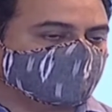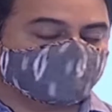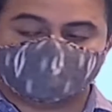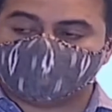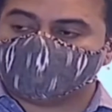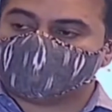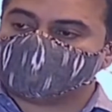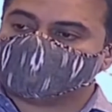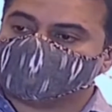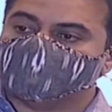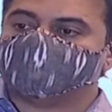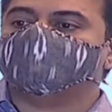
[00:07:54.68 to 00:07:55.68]
So our
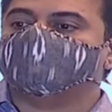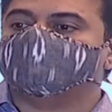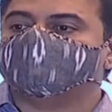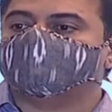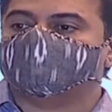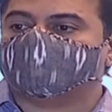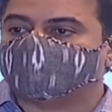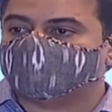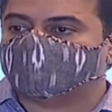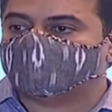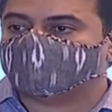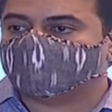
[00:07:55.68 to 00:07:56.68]
commitment to
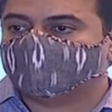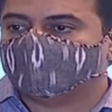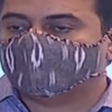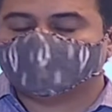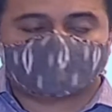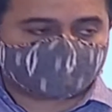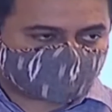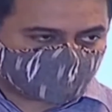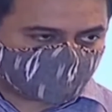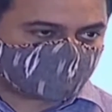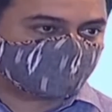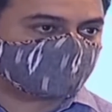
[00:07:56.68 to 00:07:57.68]
environment, our
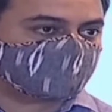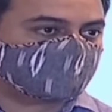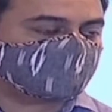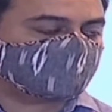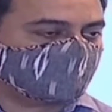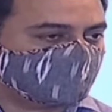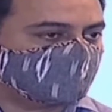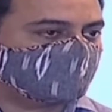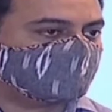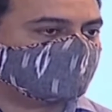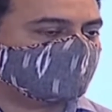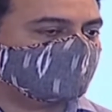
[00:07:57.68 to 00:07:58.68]
commitment to
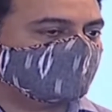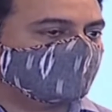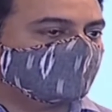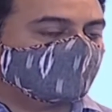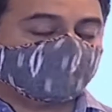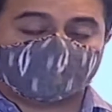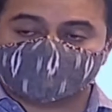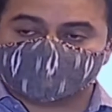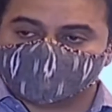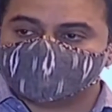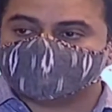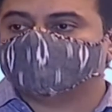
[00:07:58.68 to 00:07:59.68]
sustainability, our
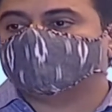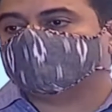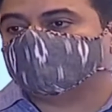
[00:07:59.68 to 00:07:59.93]
commitment